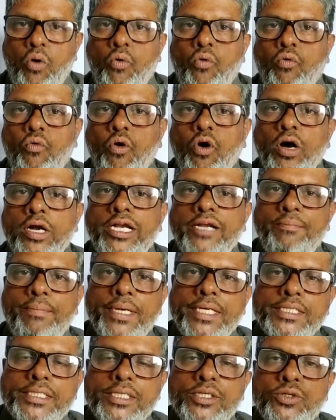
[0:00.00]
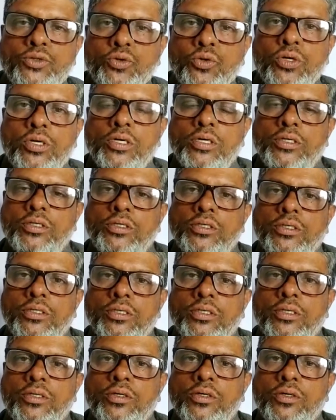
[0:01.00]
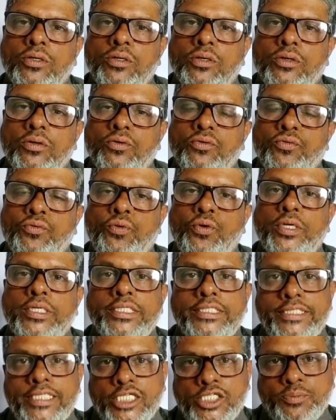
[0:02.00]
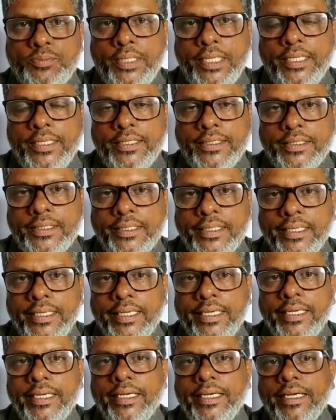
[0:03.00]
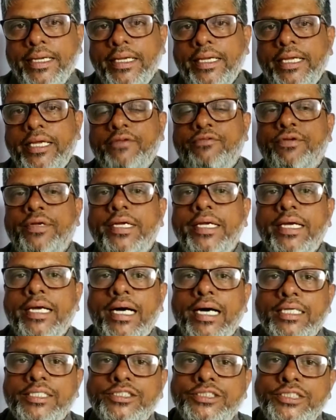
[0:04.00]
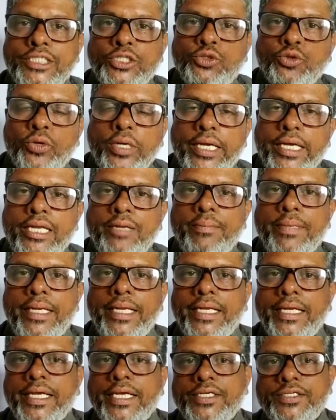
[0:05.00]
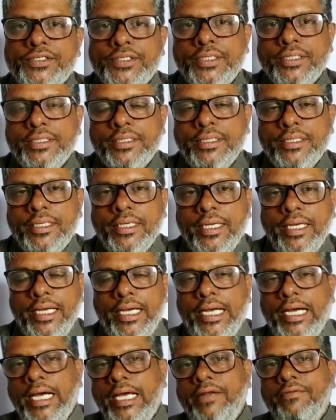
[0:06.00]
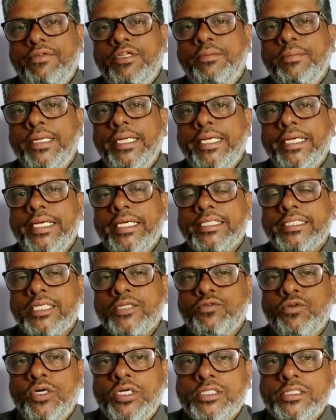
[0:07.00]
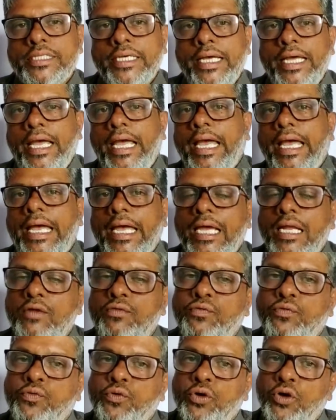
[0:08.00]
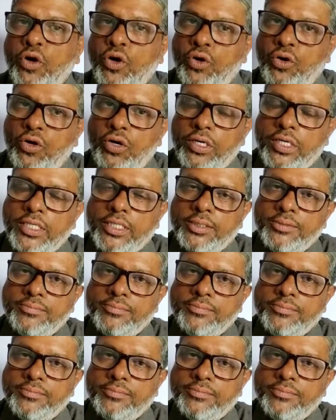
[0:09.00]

what the patient took for the chest pain, if he or she took any medication, and if the medication was helpful or not.